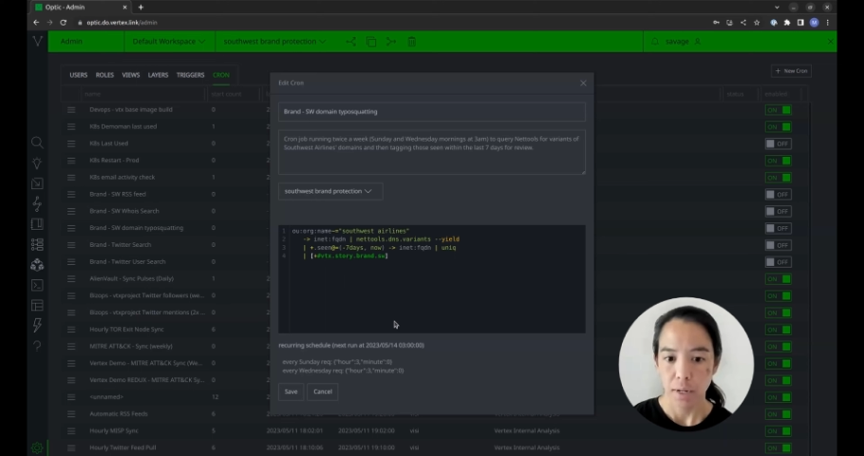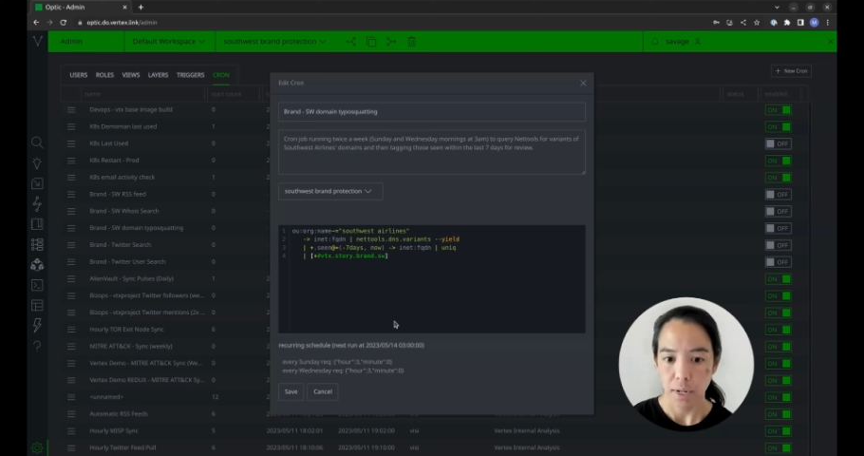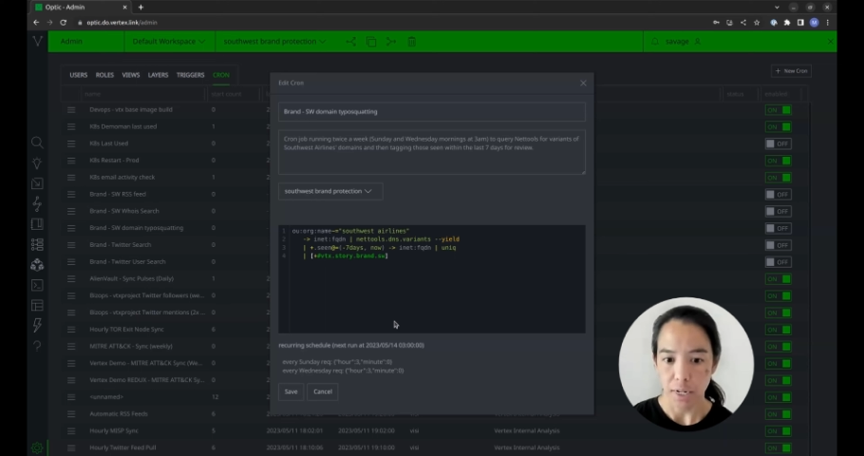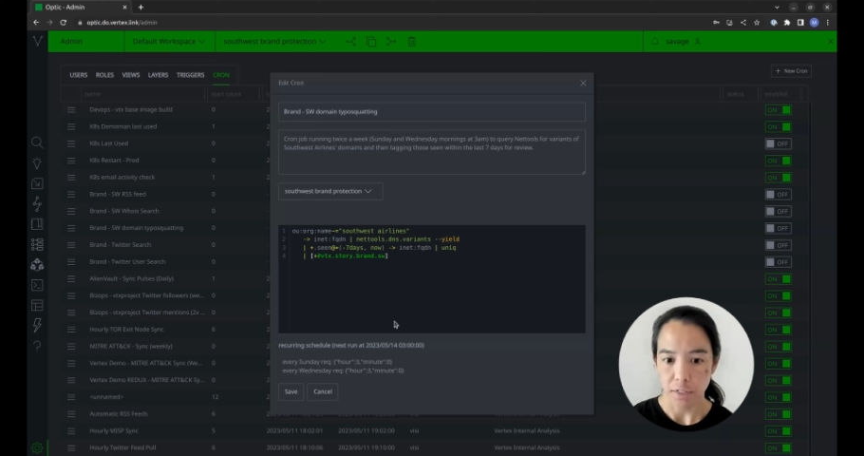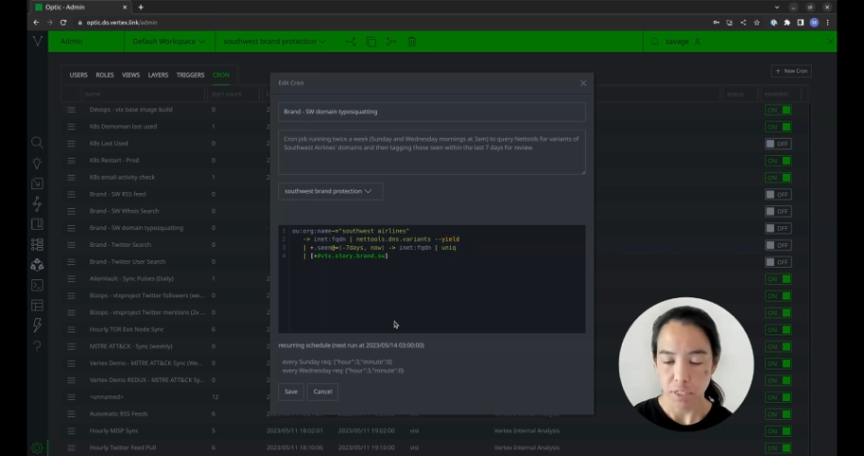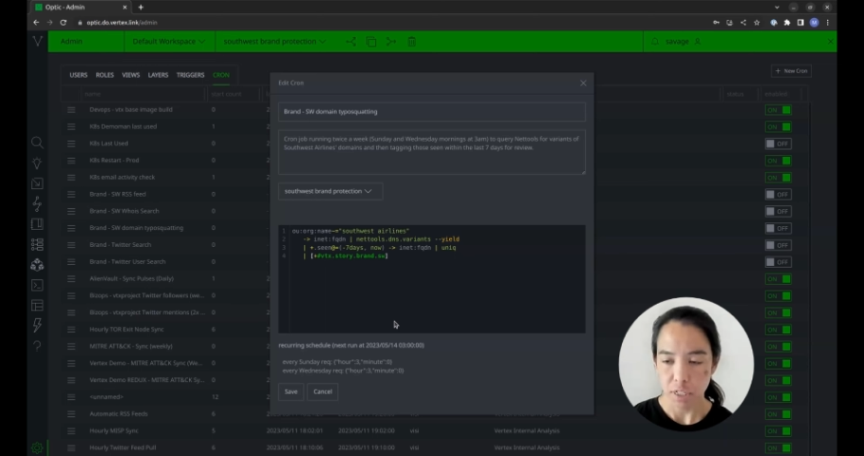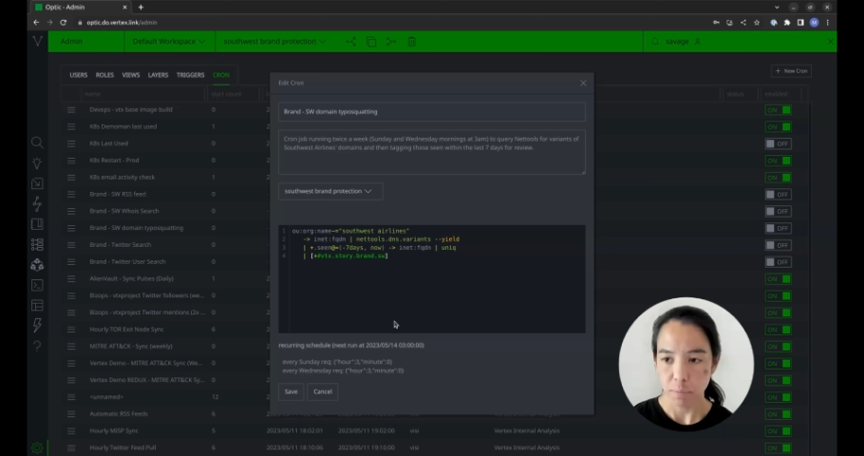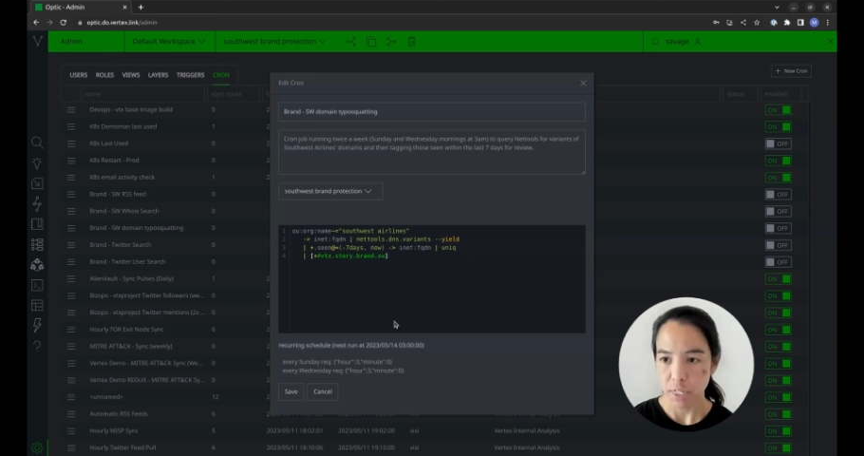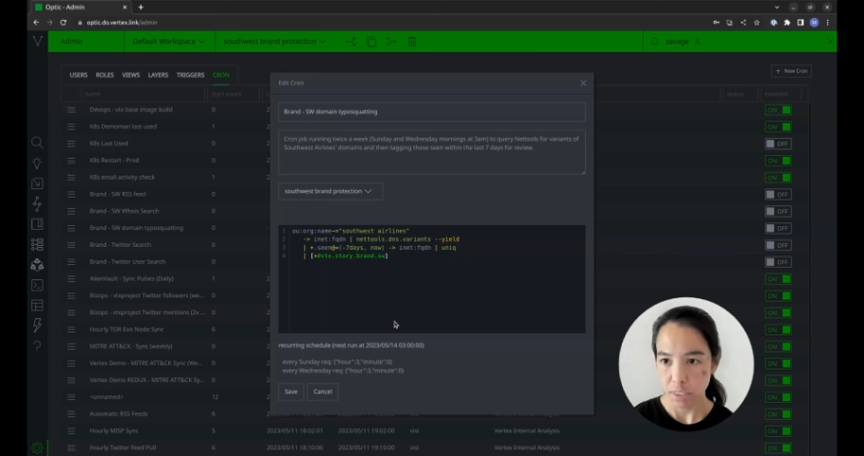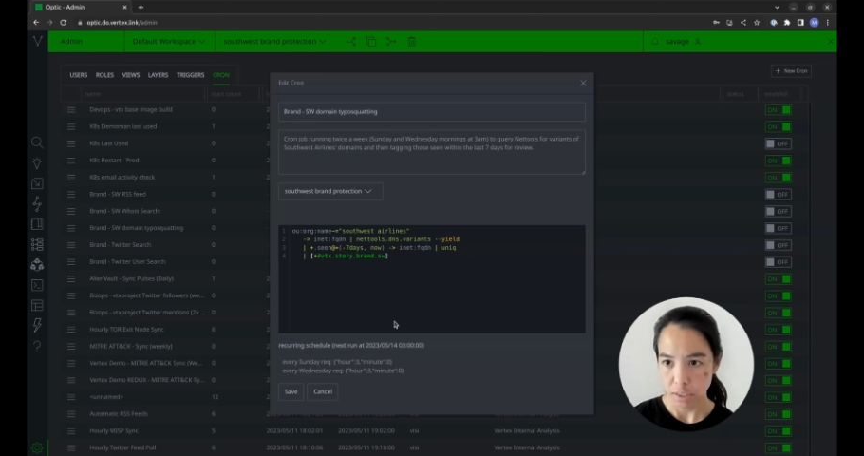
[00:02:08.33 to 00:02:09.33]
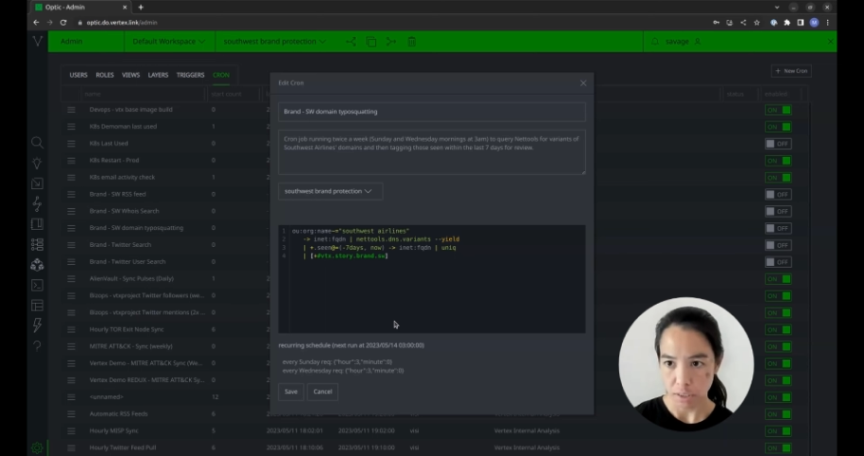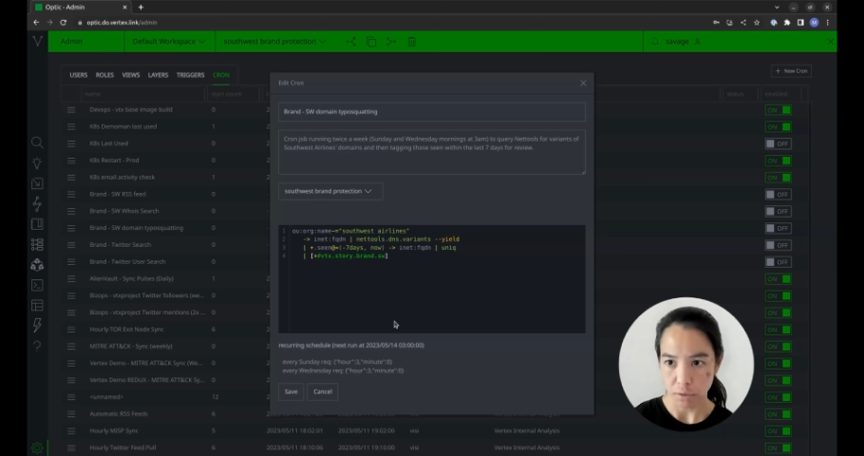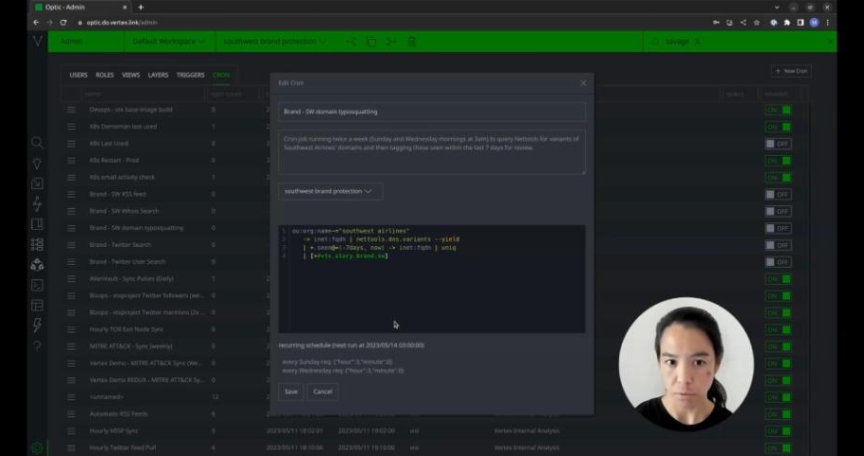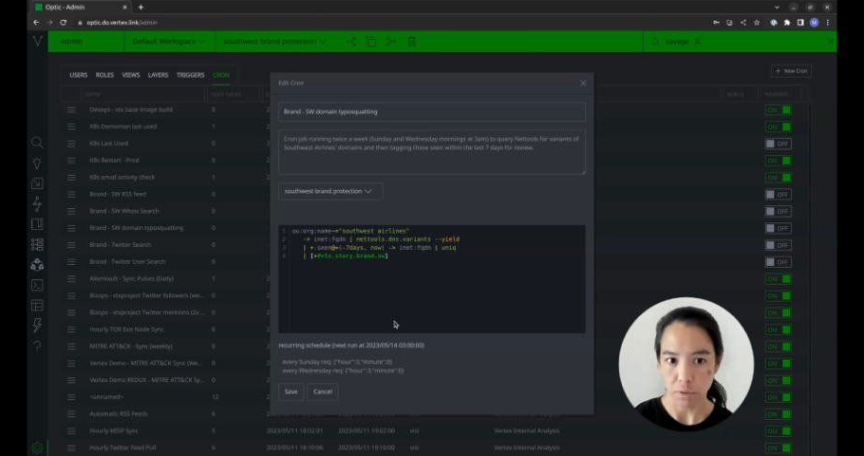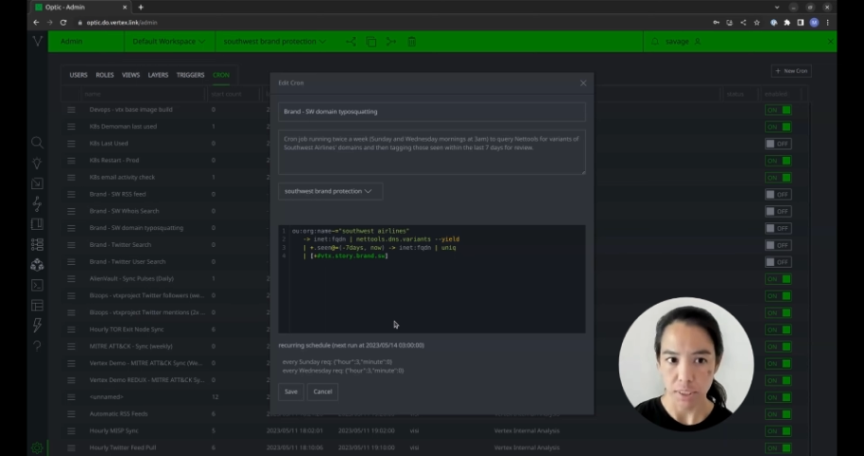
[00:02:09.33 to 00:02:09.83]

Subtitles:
And if need be, to